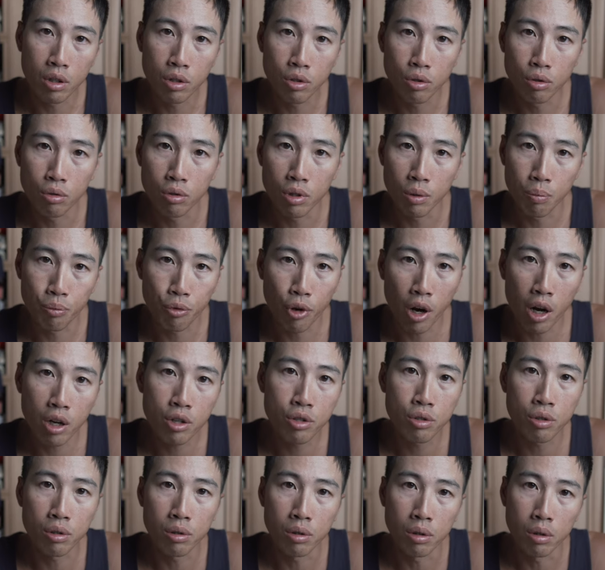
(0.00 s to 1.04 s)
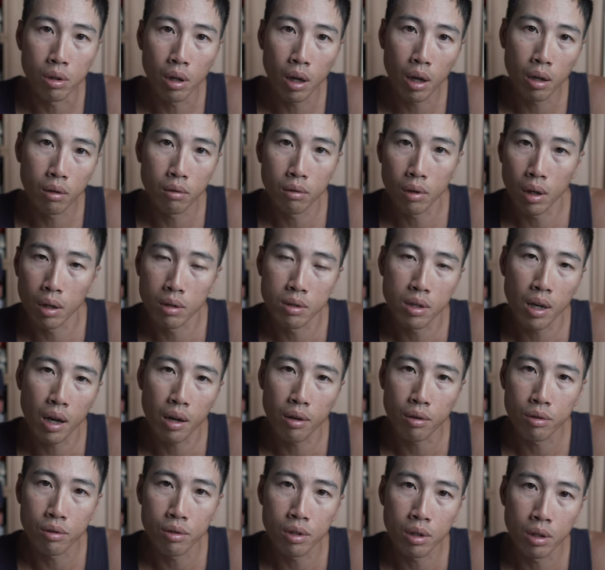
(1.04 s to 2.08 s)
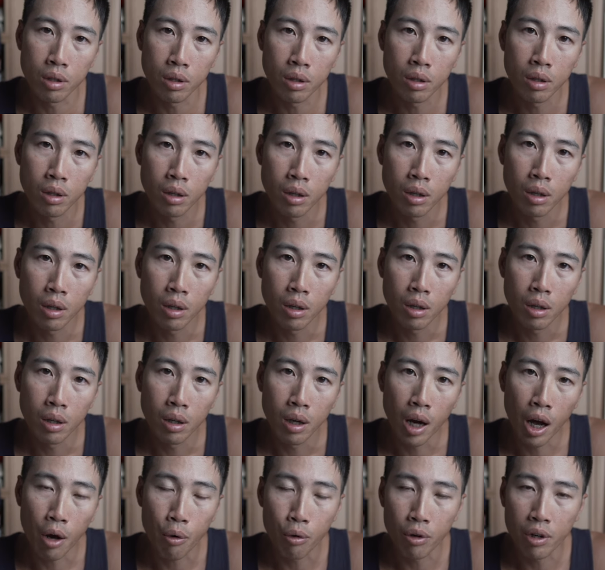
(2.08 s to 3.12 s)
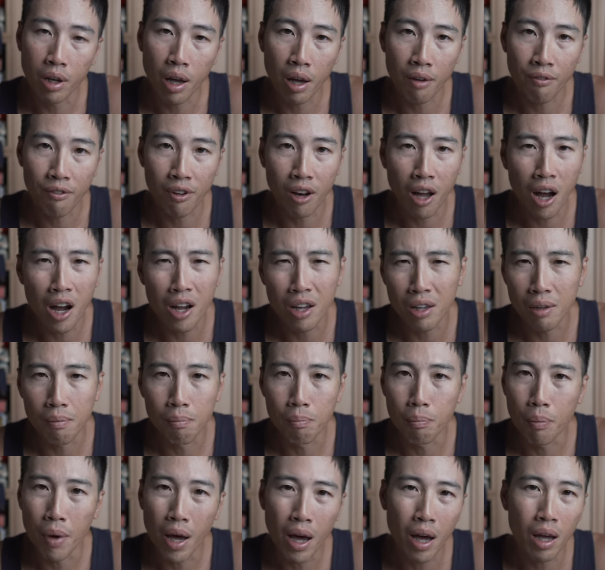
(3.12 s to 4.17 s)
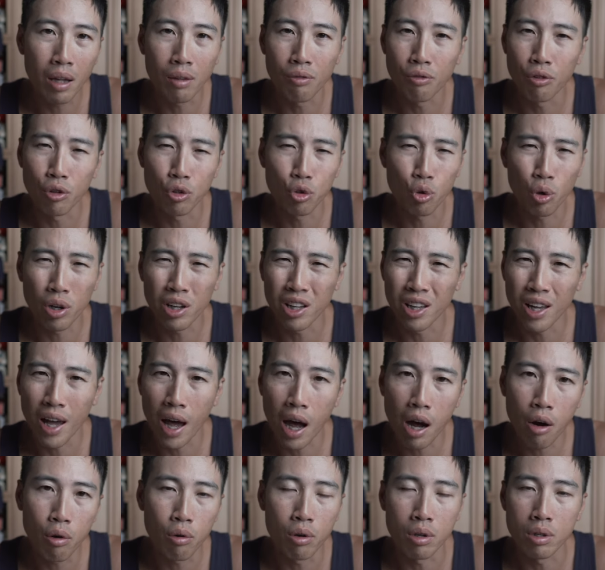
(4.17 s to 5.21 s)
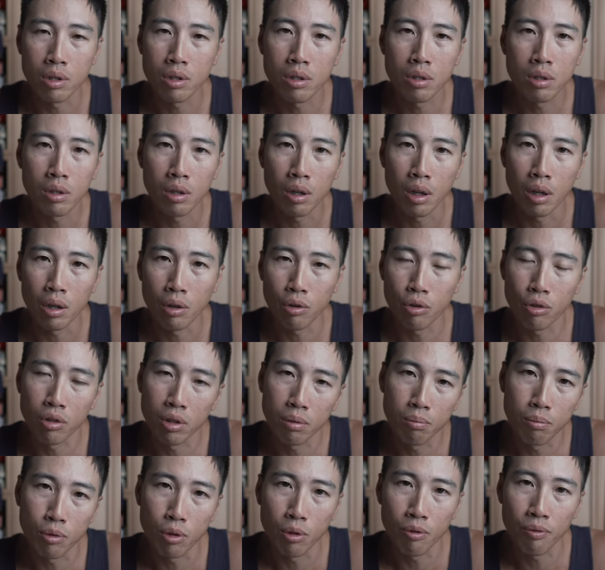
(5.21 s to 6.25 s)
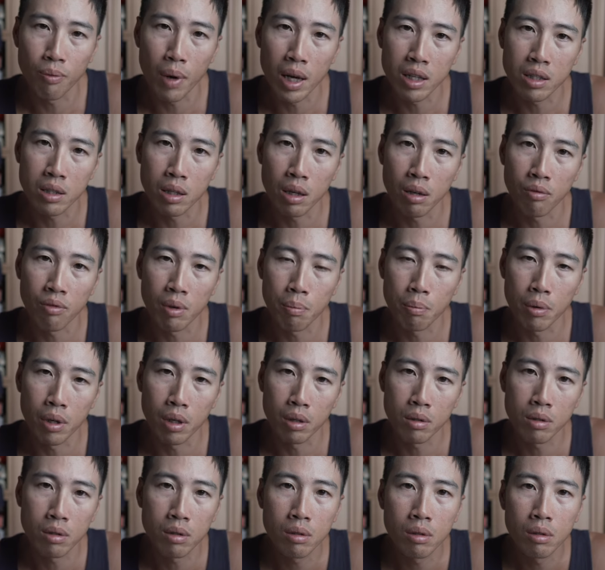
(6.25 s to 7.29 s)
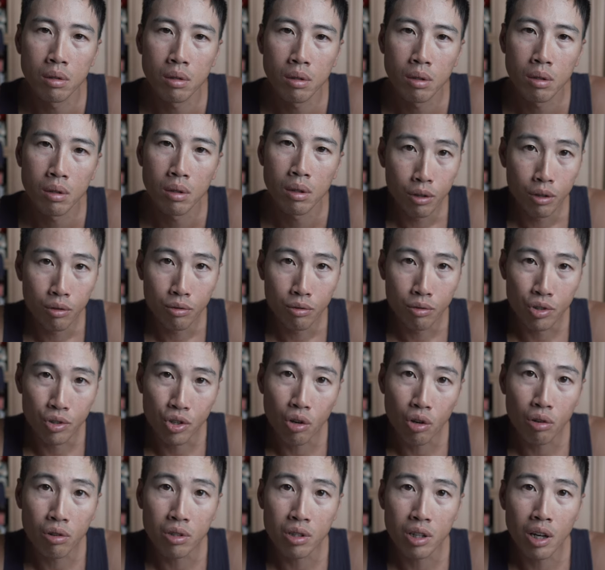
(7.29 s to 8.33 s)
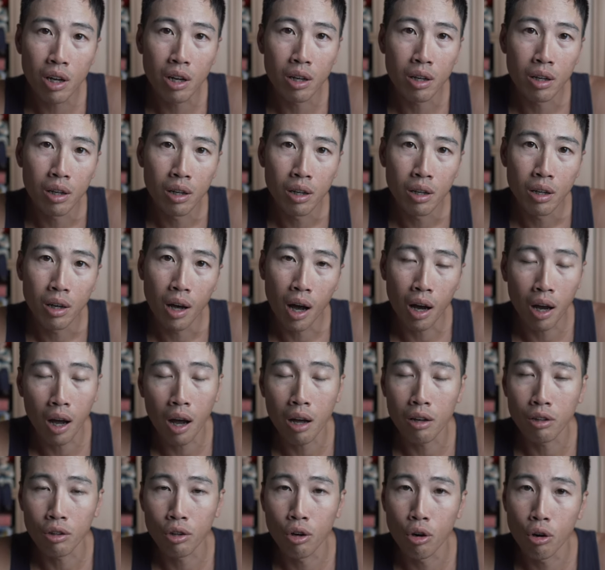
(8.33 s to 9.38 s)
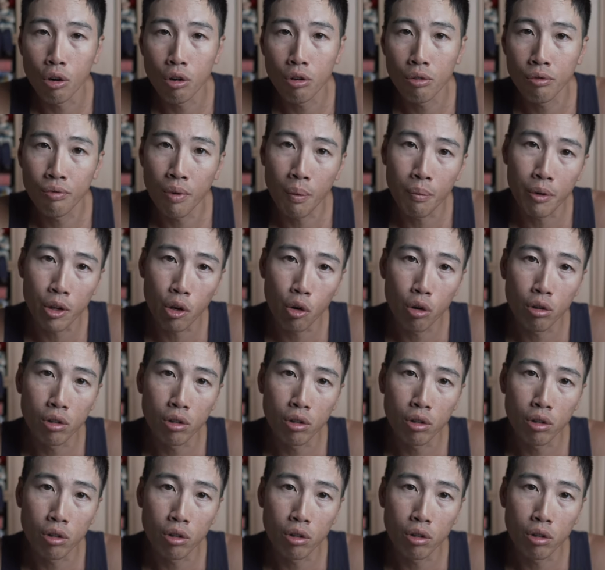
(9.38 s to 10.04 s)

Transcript: into depression and anxiety. I would have lied in bed for 20 hours and couldn't move myself a bit. Till the day, I got a call from the